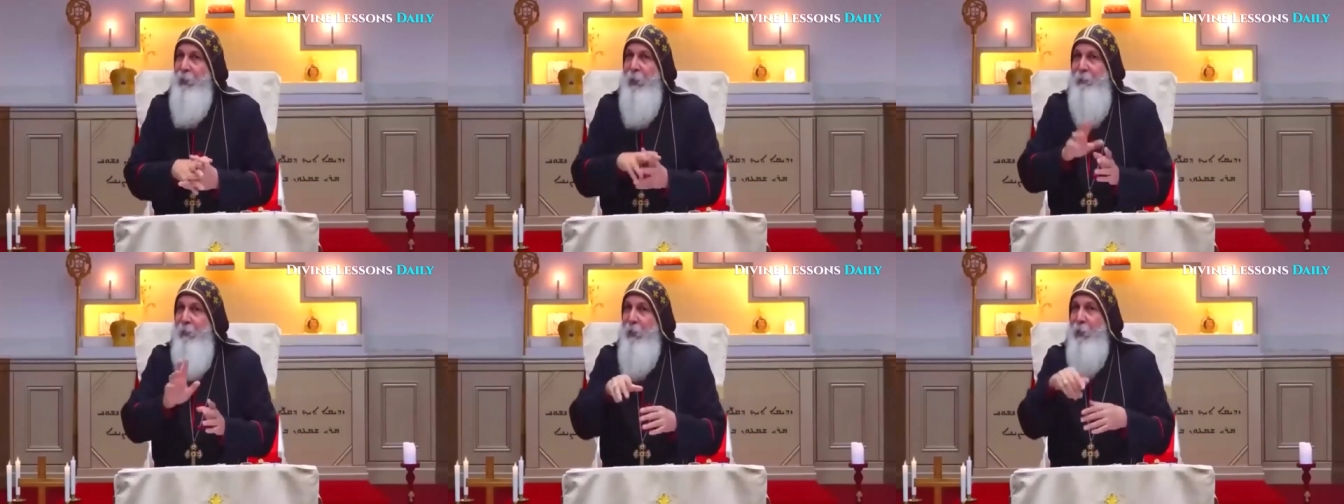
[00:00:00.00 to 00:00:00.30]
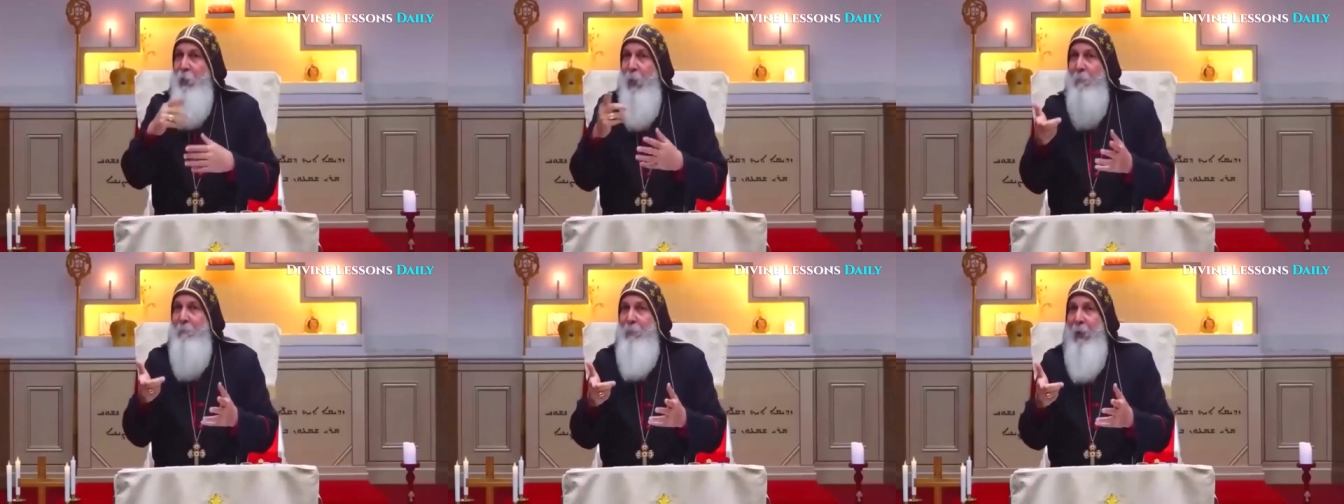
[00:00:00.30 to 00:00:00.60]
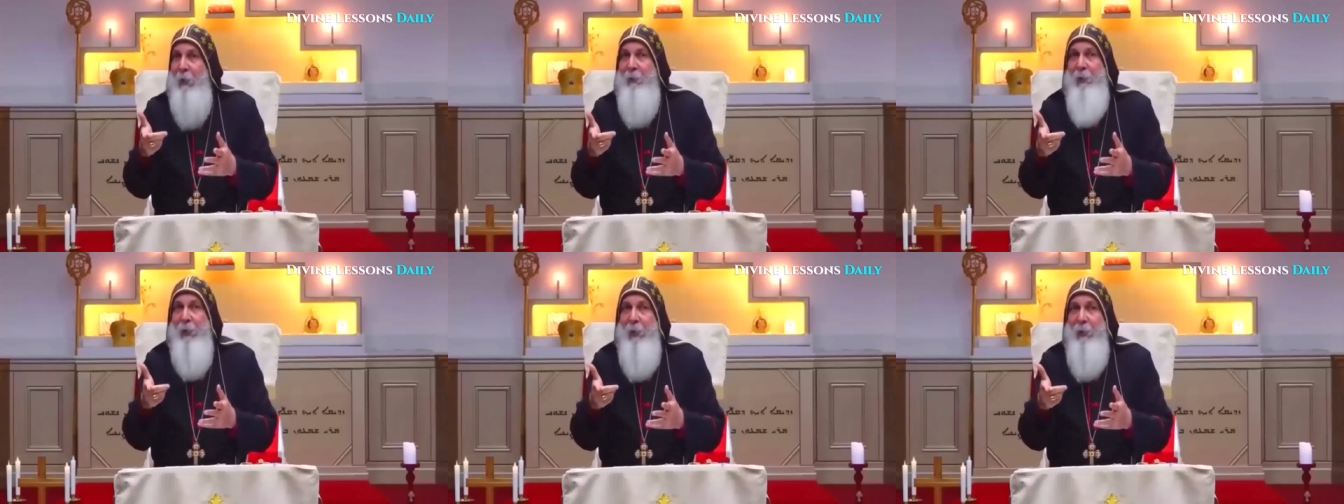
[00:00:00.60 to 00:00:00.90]
If you don't
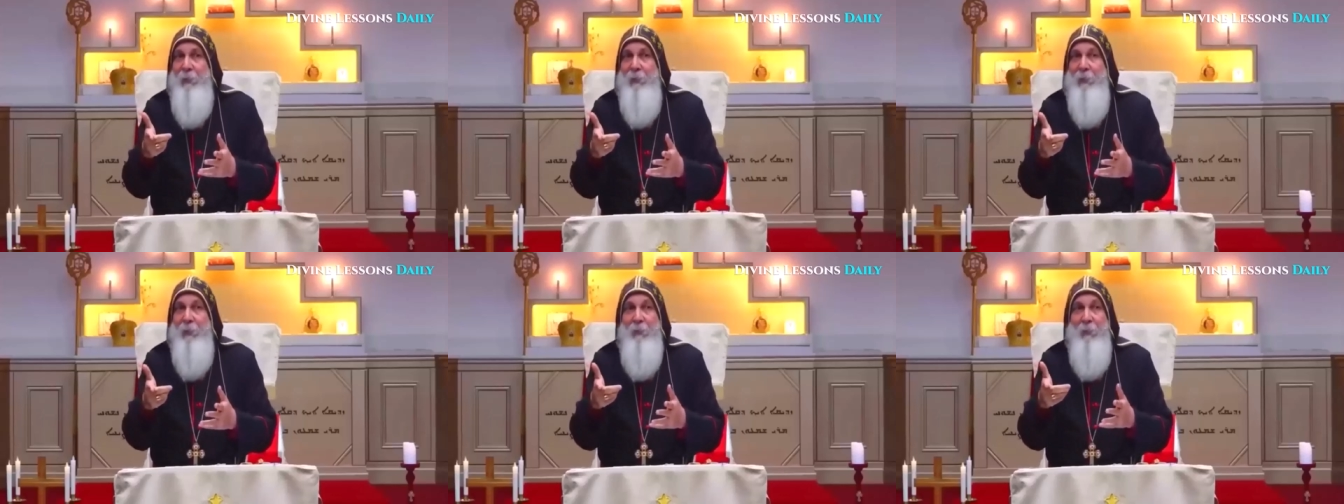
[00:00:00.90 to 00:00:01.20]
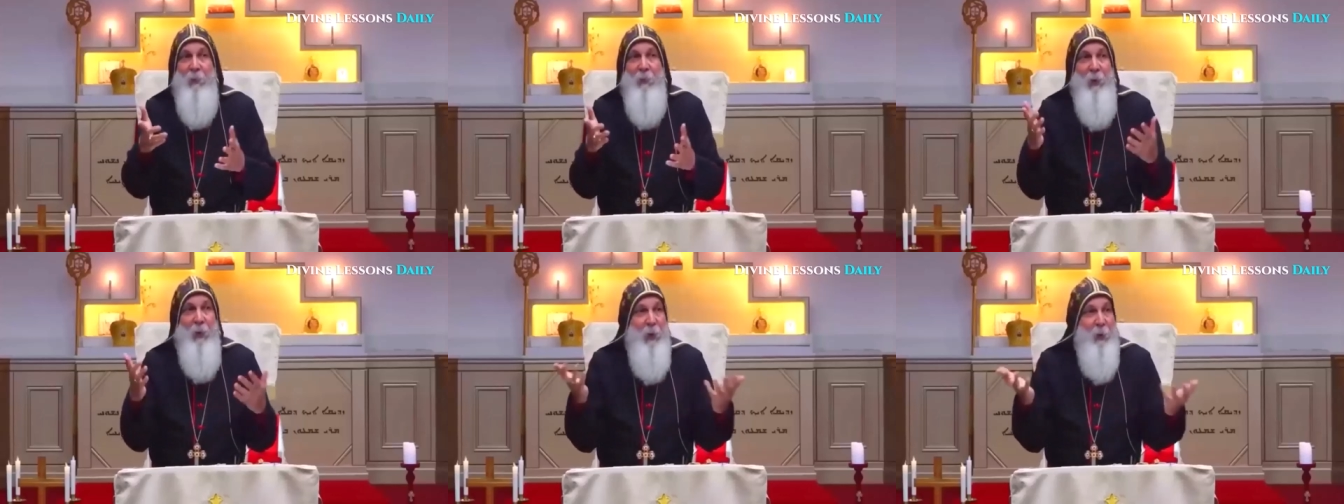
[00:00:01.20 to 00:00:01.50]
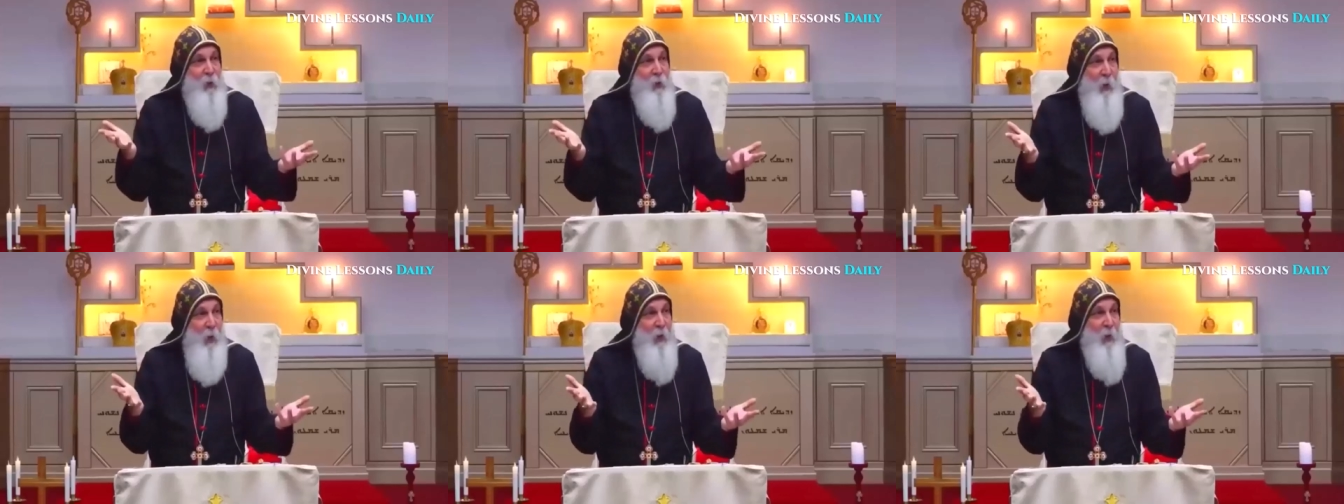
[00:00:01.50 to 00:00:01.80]
bury it,
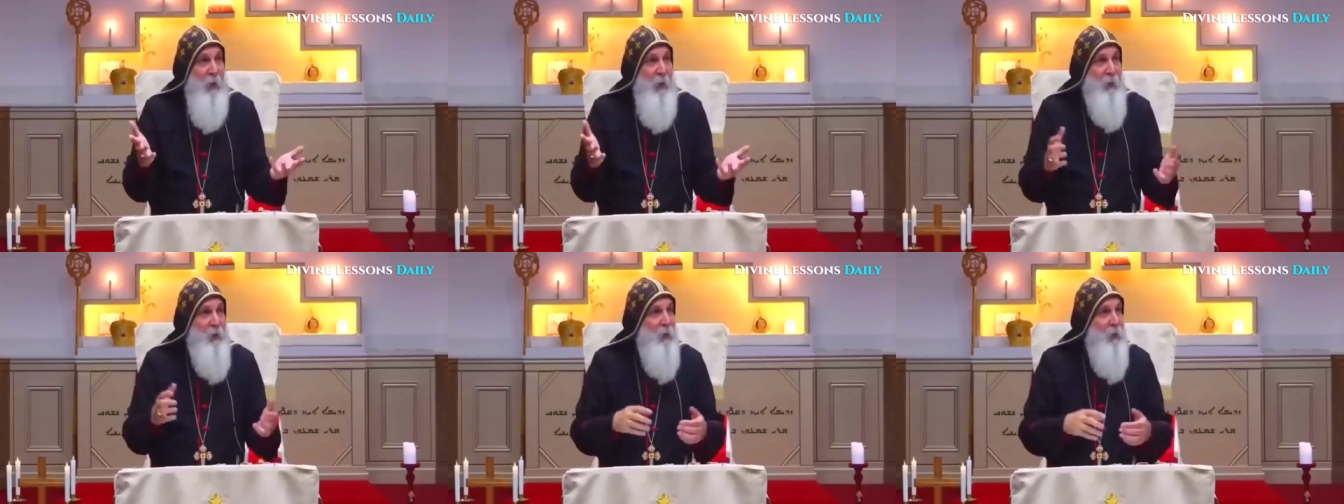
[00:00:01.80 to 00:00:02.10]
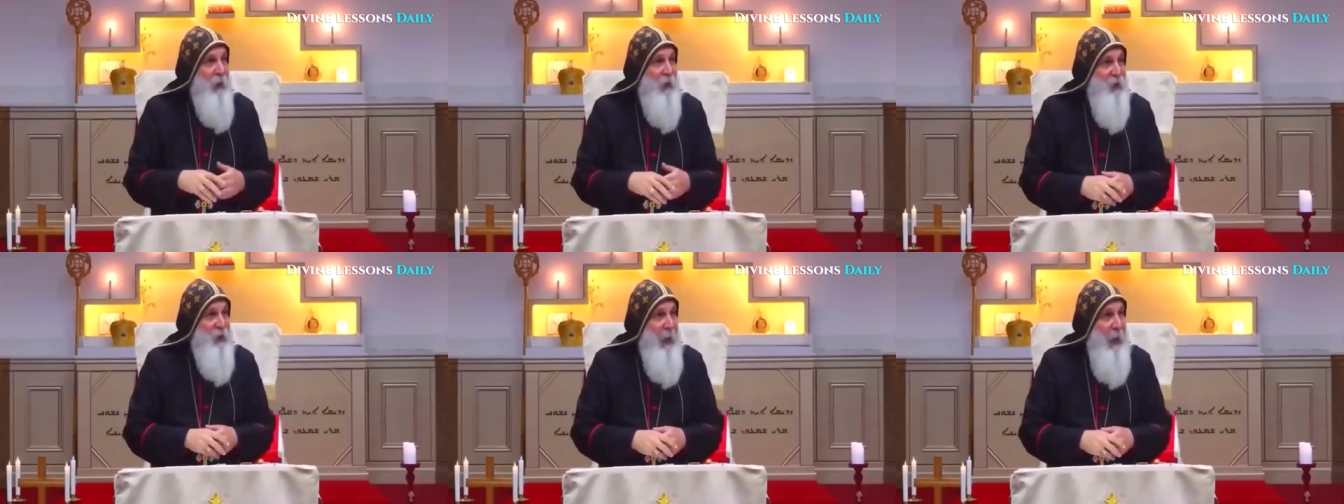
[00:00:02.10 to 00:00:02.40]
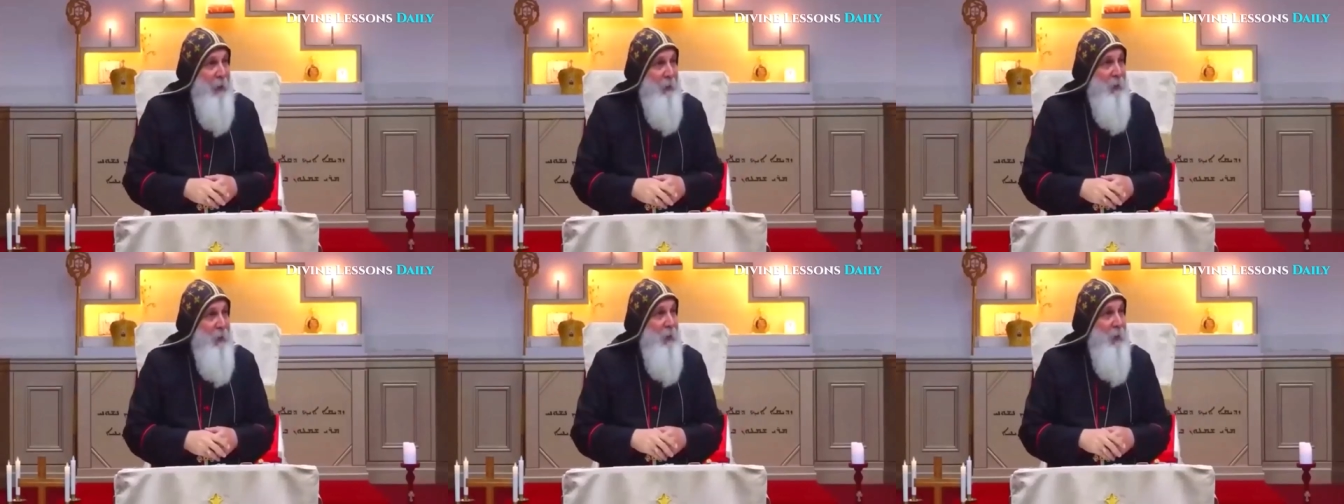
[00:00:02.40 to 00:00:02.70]
it's, not, it's, it's
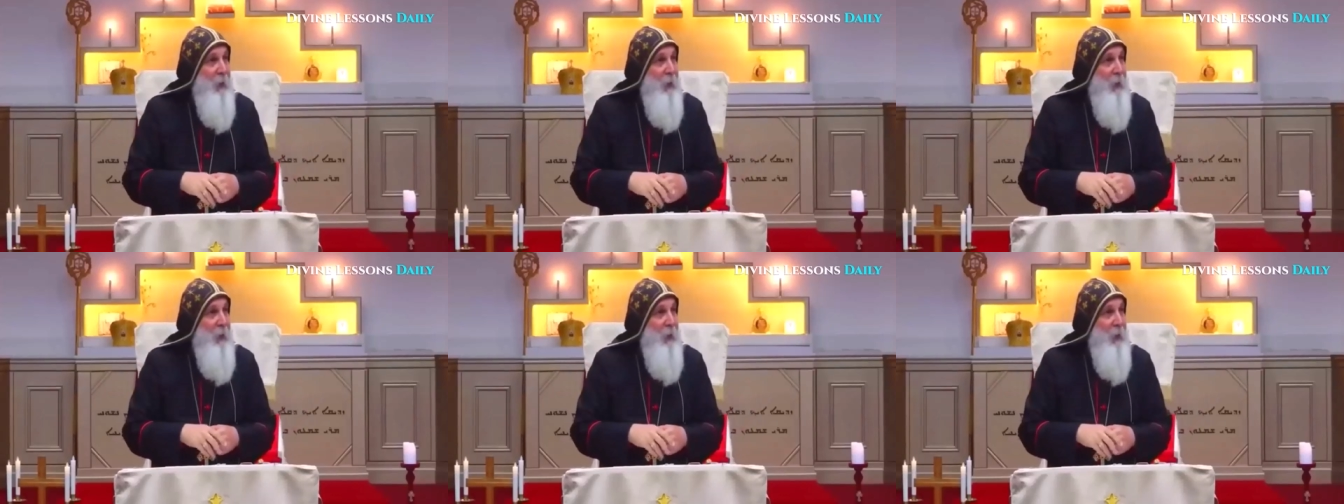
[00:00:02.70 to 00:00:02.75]
dead.